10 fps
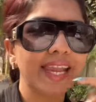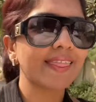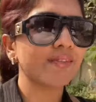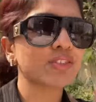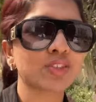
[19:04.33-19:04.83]
And
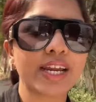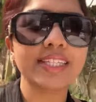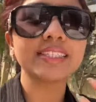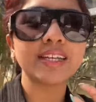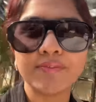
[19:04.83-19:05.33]
then we used to get
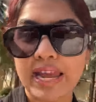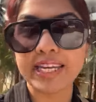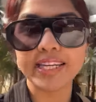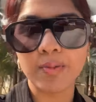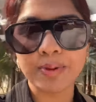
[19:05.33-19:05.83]
this very
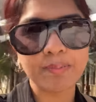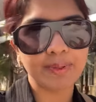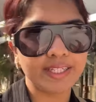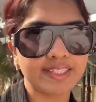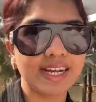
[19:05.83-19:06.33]
yummy
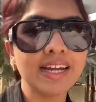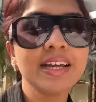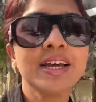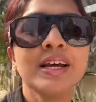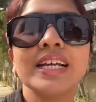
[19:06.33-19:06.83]
pizza.
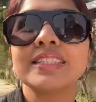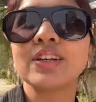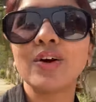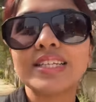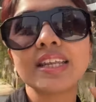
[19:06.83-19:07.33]

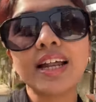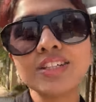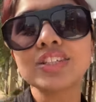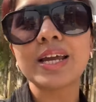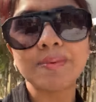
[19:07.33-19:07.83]
So it's
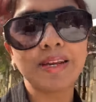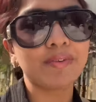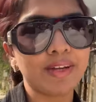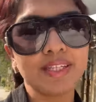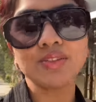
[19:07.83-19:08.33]
lunchtime
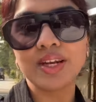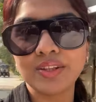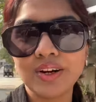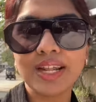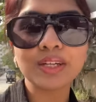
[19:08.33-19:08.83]
anyway, so I
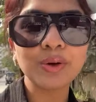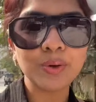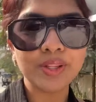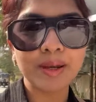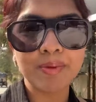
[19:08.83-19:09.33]
thought I'll
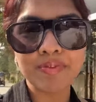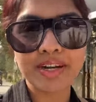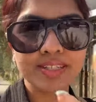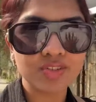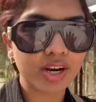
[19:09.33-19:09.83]
go there. My
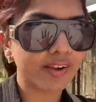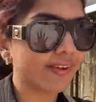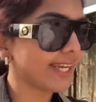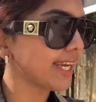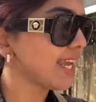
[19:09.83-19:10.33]
friend is
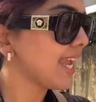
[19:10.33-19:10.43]
driving.